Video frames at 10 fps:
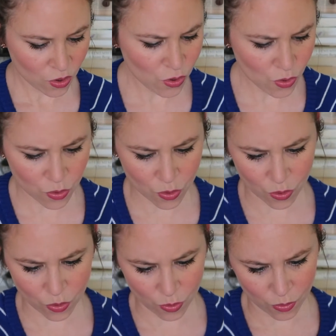
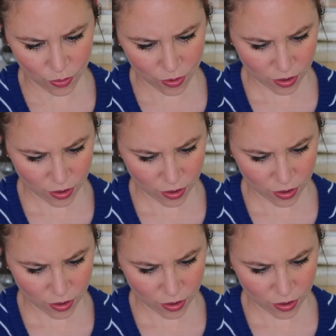ooh.